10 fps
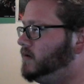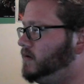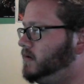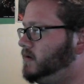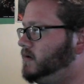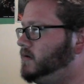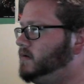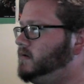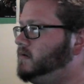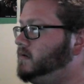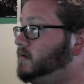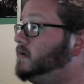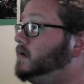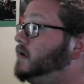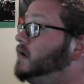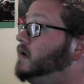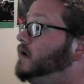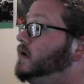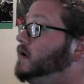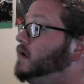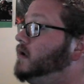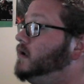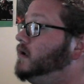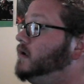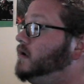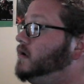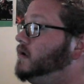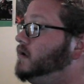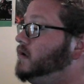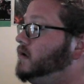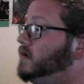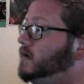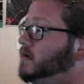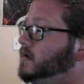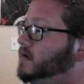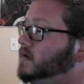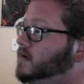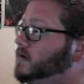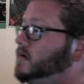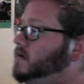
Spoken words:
Nothing is said.